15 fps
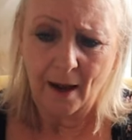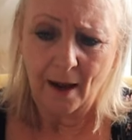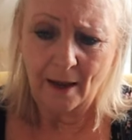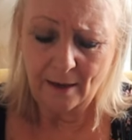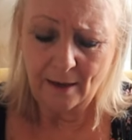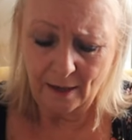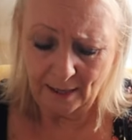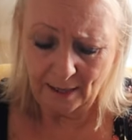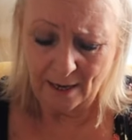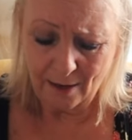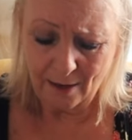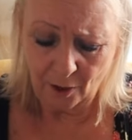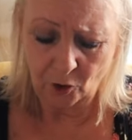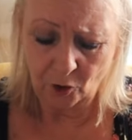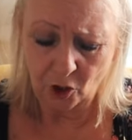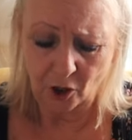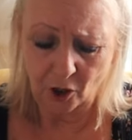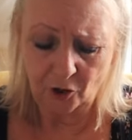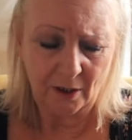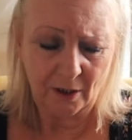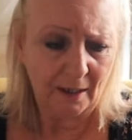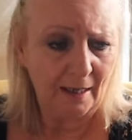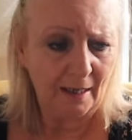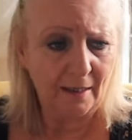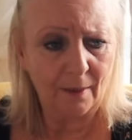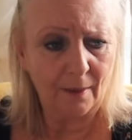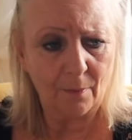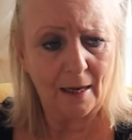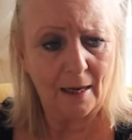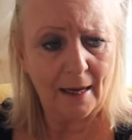And again, no charges against
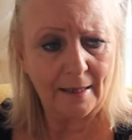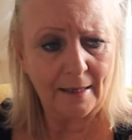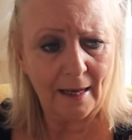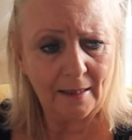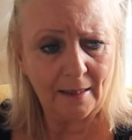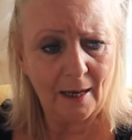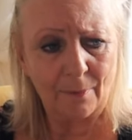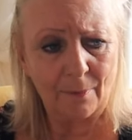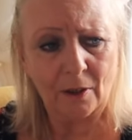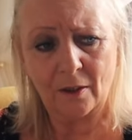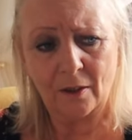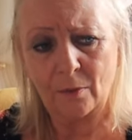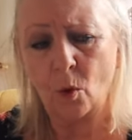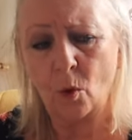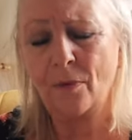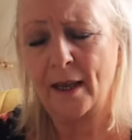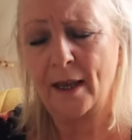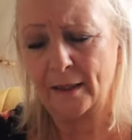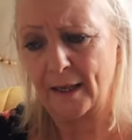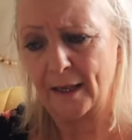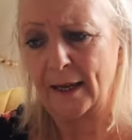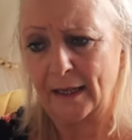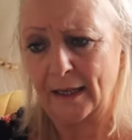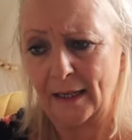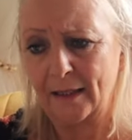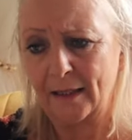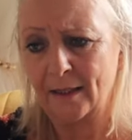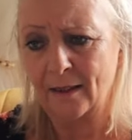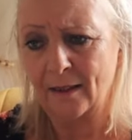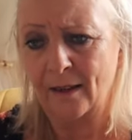him were laid that day because what they're saying
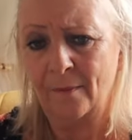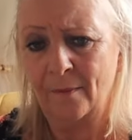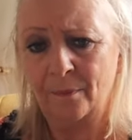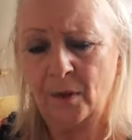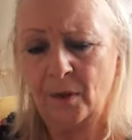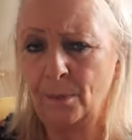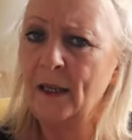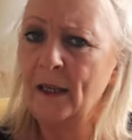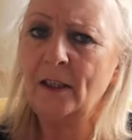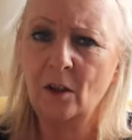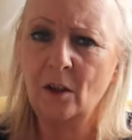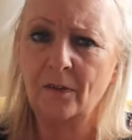is the police